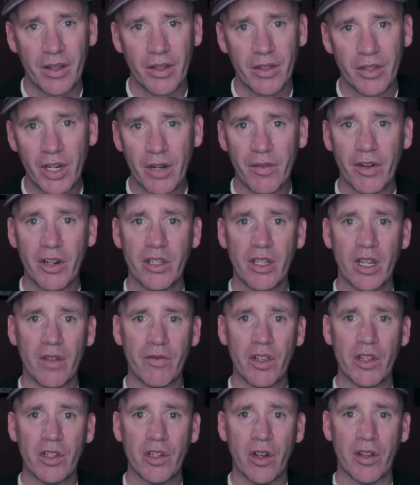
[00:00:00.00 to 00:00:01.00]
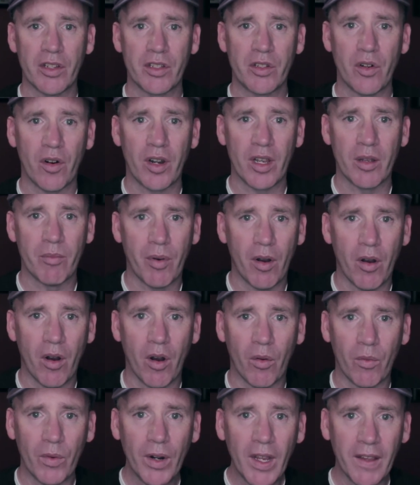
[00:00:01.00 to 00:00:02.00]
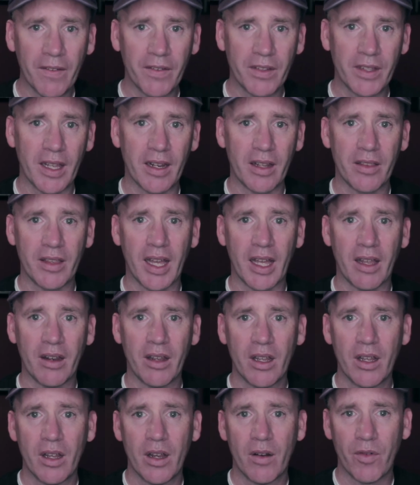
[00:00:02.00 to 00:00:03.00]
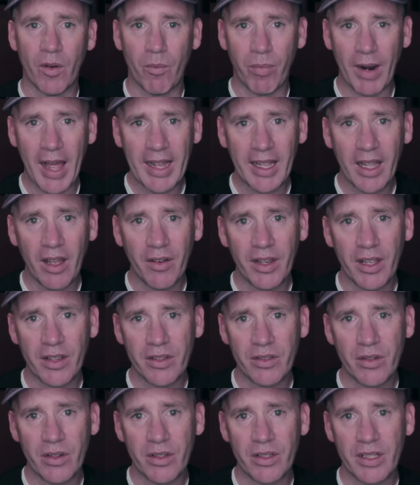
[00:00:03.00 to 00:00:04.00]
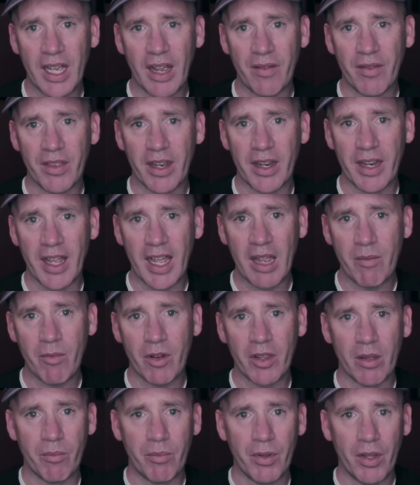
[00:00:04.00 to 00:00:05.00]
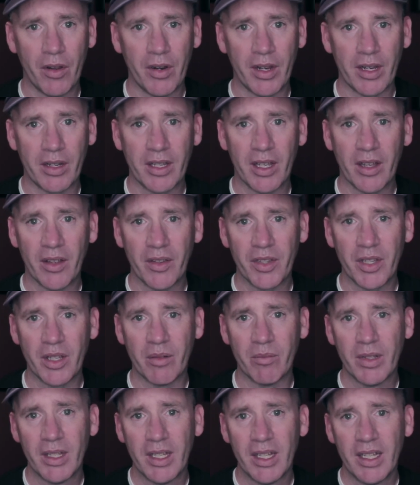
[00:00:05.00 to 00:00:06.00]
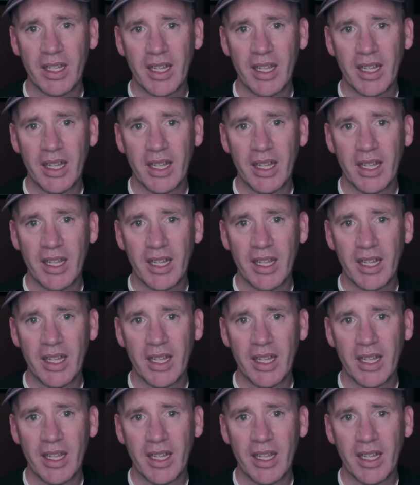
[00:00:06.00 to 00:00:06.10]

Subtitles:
University of Utah historian Paul Reeves stated that for black LDS students, having the name on the building tells them